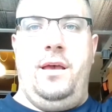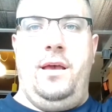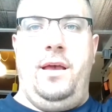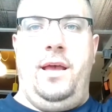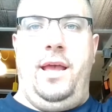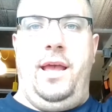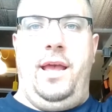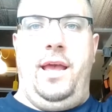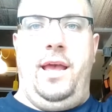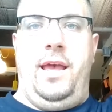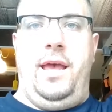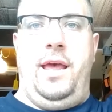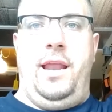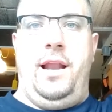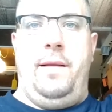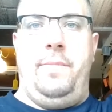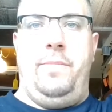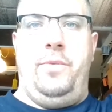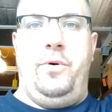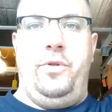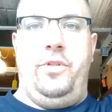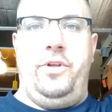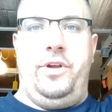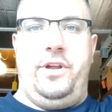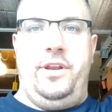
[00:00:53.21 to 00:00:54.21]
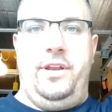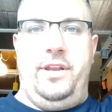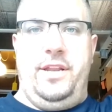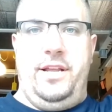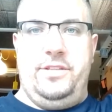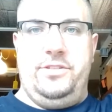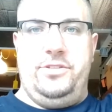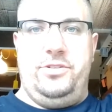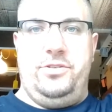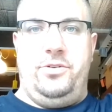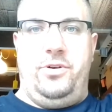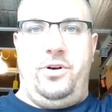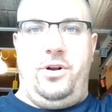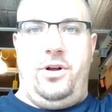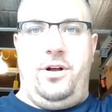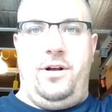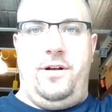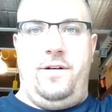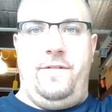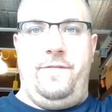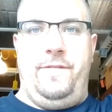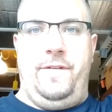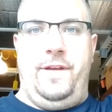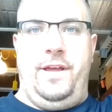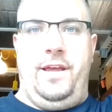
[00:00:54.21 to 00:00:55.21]
And I pulled the condenser
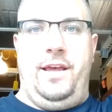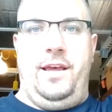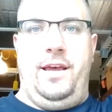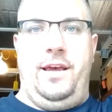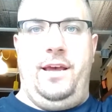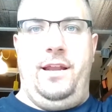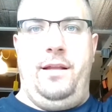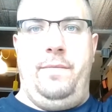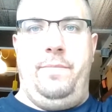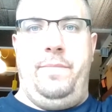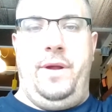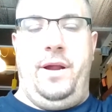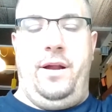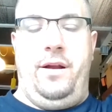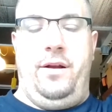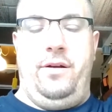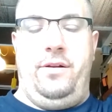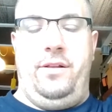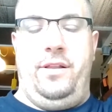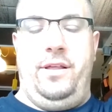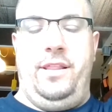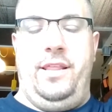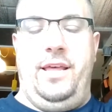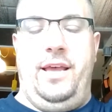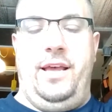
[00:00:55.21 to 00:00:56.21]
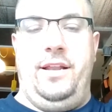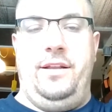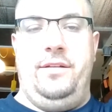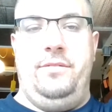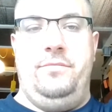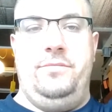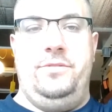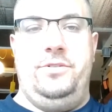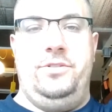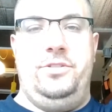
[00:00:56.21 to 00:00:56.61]
off, and apparently they had